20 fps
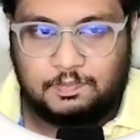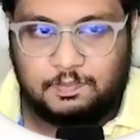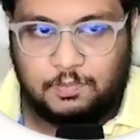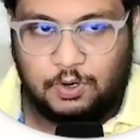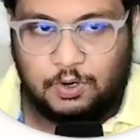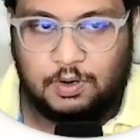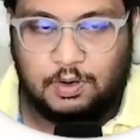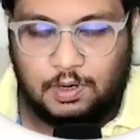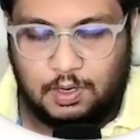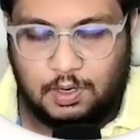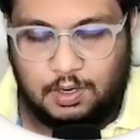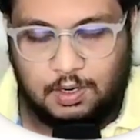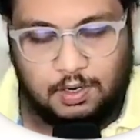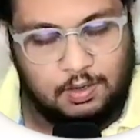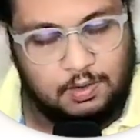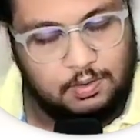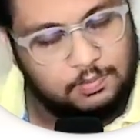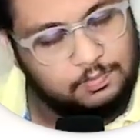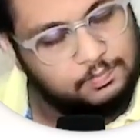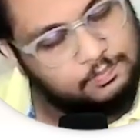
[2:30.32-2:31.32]

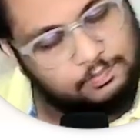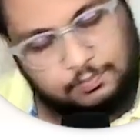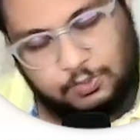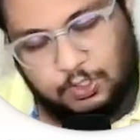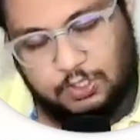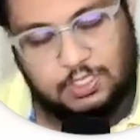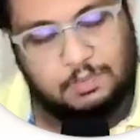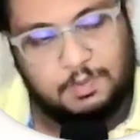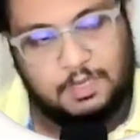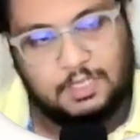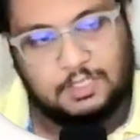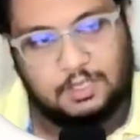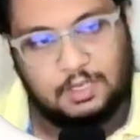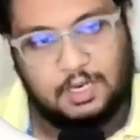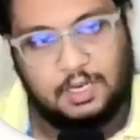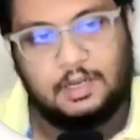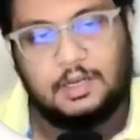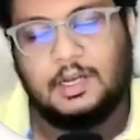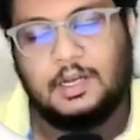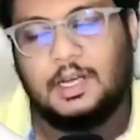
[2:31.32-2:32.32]
uh, user
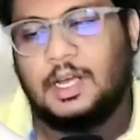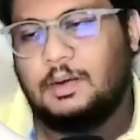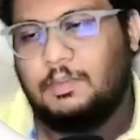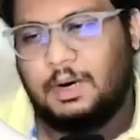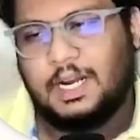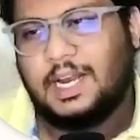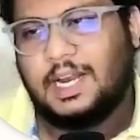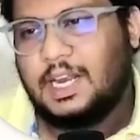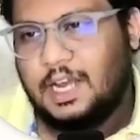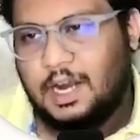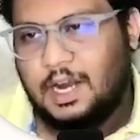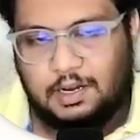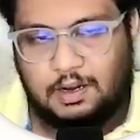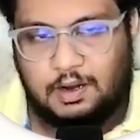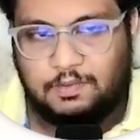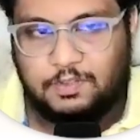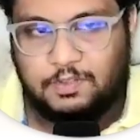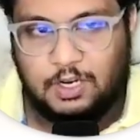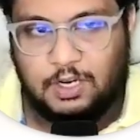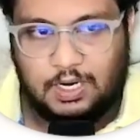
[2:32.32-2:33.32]
persona, but any
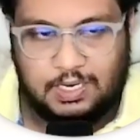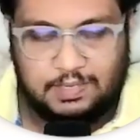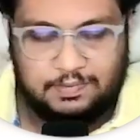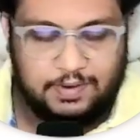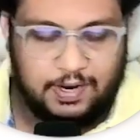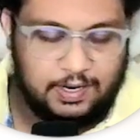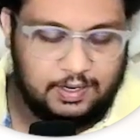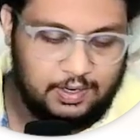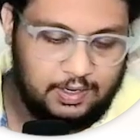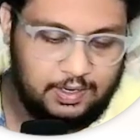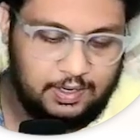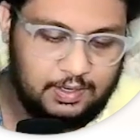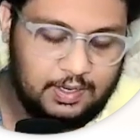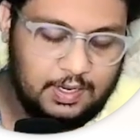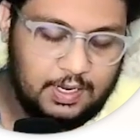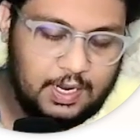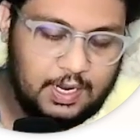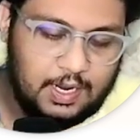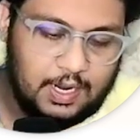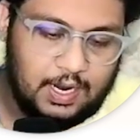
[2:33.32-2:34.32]
of the artifact, right?
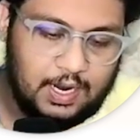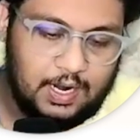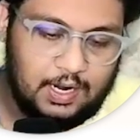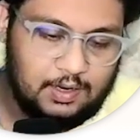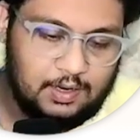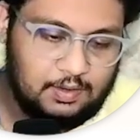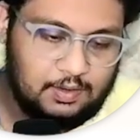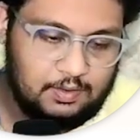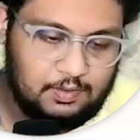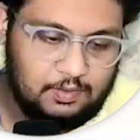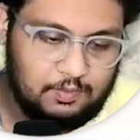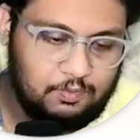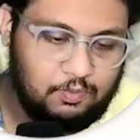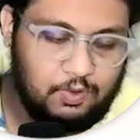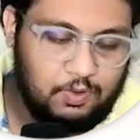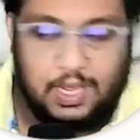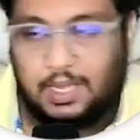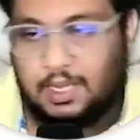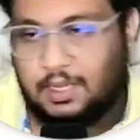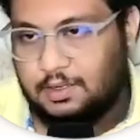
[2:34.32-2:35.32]
And
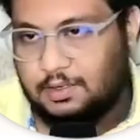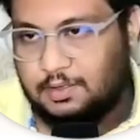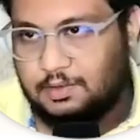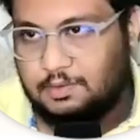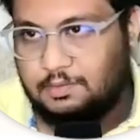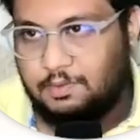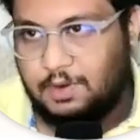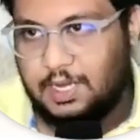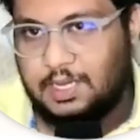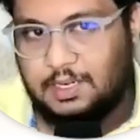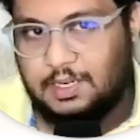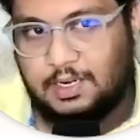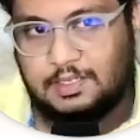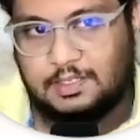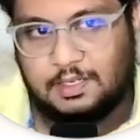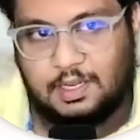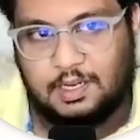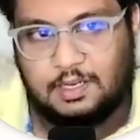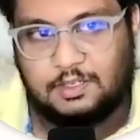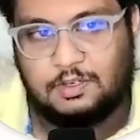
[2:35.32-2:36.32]
why
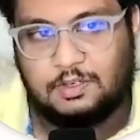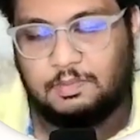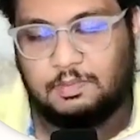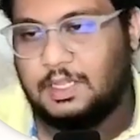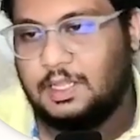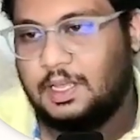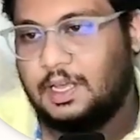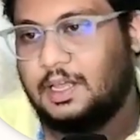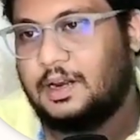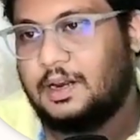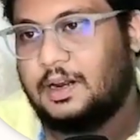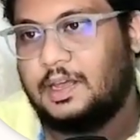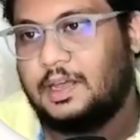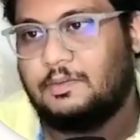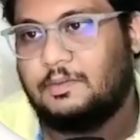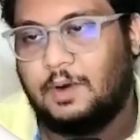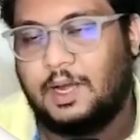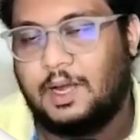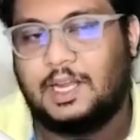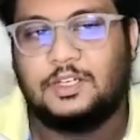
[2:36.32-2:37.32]
reasoning should be there, like
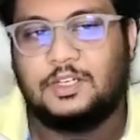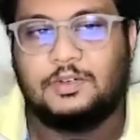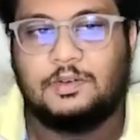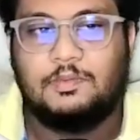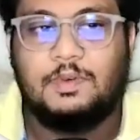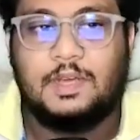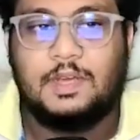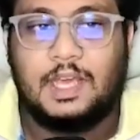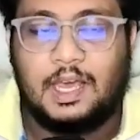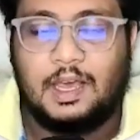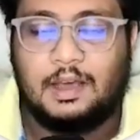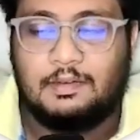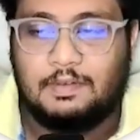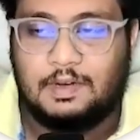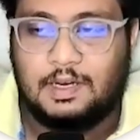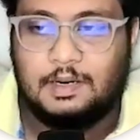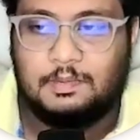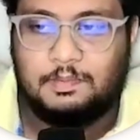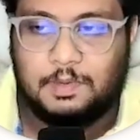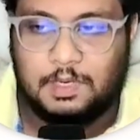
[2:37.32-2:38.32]
why should we have
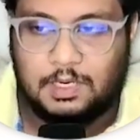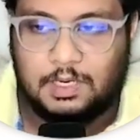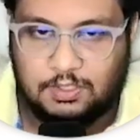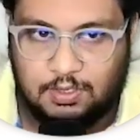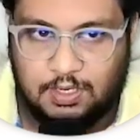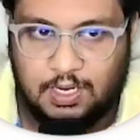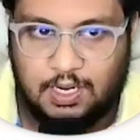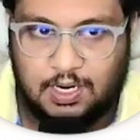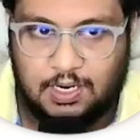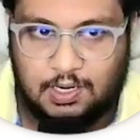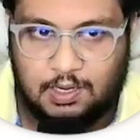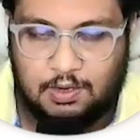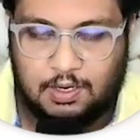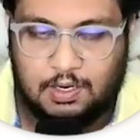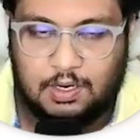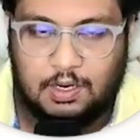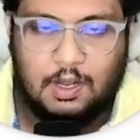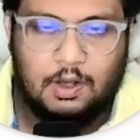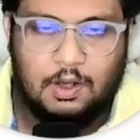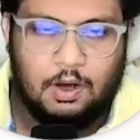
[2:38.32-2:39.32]
a persona in our,
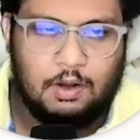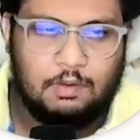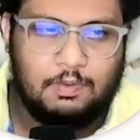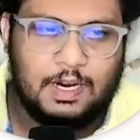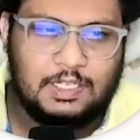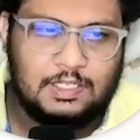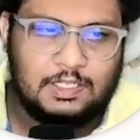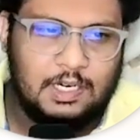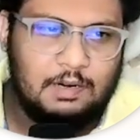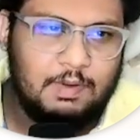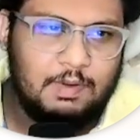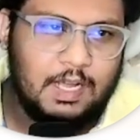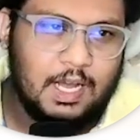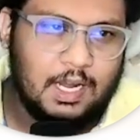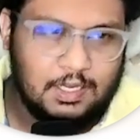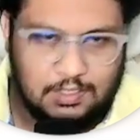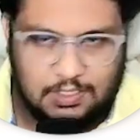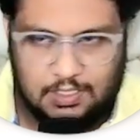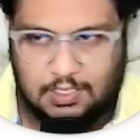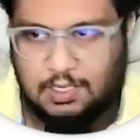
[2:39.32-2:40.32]
or why should we
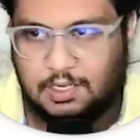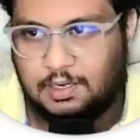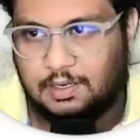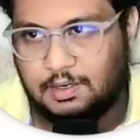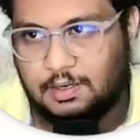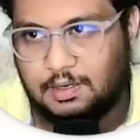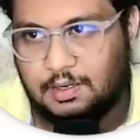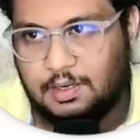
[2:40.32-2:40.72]
consider